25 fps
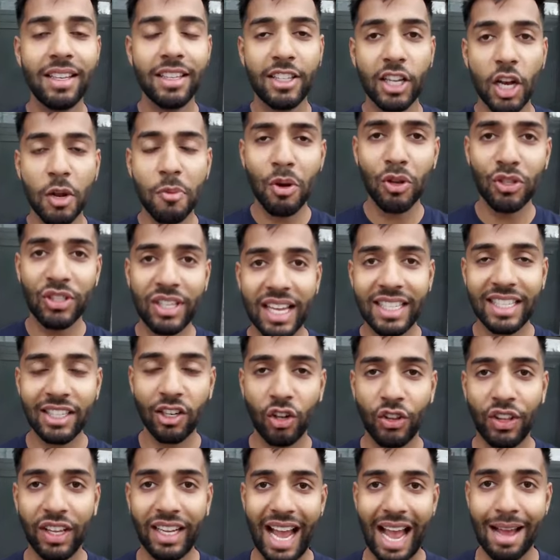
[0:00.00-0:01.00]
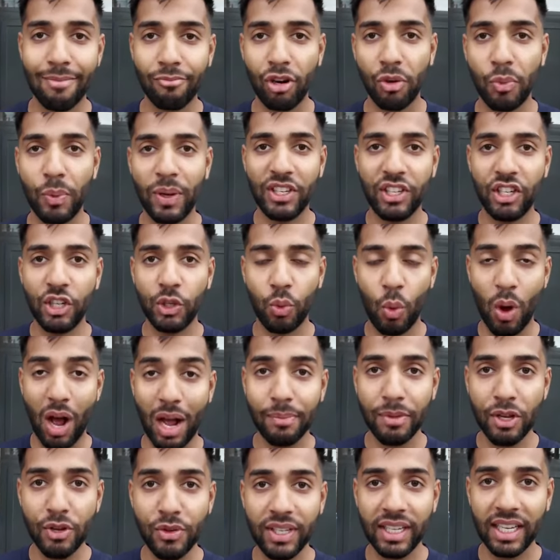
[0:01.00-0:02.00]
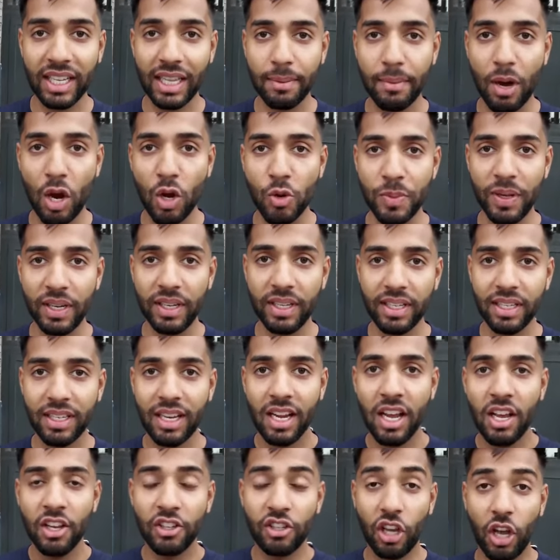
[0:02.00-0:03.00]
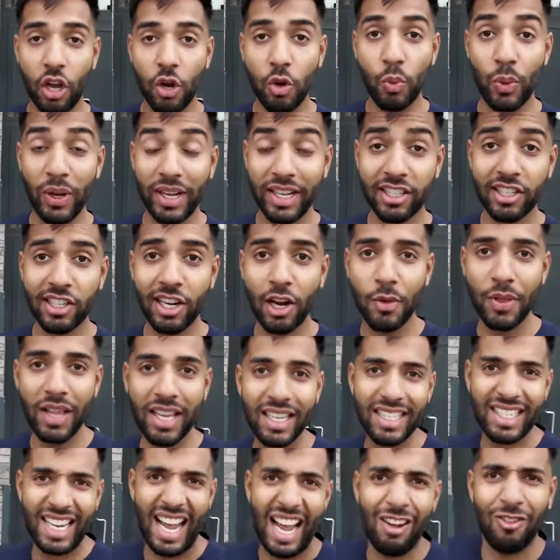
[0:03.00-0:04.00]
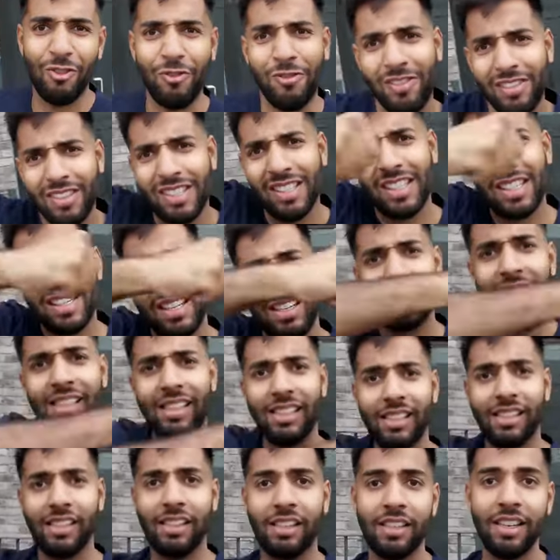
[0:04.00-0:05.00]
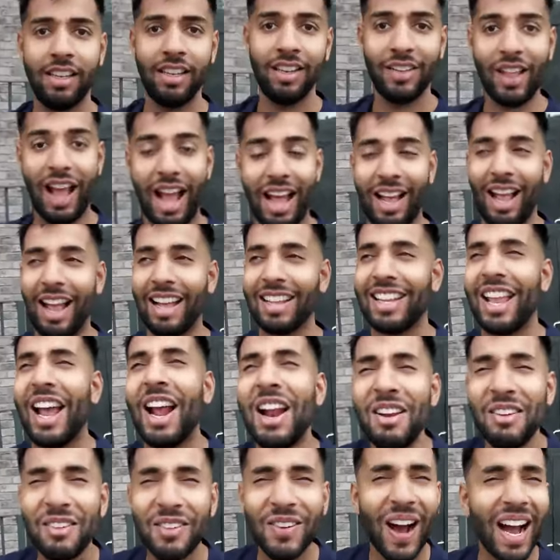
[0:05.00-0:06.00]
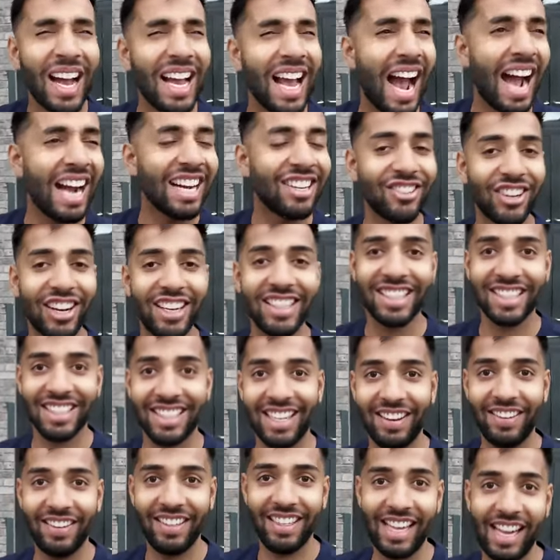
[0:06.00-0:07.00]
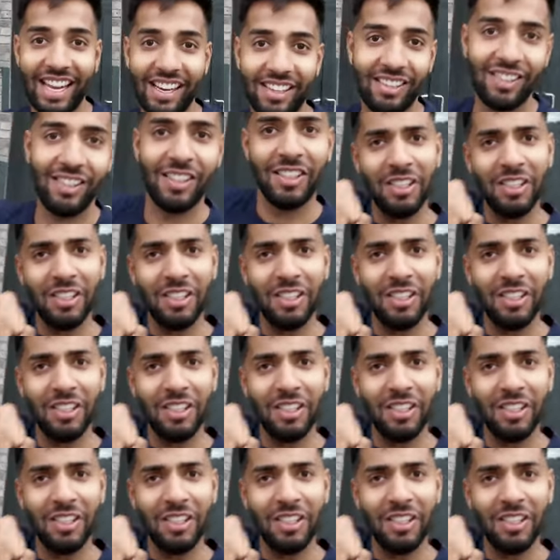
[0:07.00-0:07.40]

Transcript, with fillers: a slow-mo setting on the camera, which is what I'm using at the moment. So we can slow this down. I don't know why I tried to slow it down.